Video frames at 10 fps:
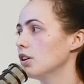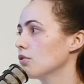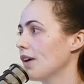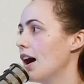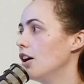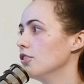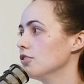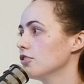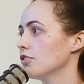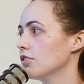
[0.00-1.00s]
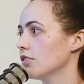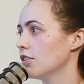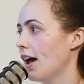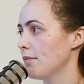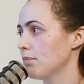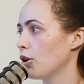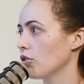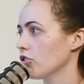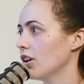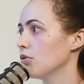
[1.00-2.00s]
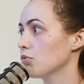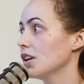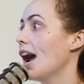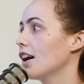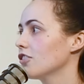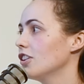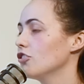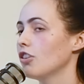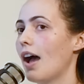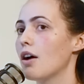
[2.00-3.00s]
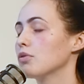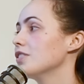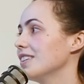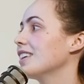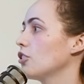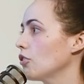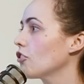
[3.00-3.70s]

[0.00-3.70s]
around that person reacting to how ridiculous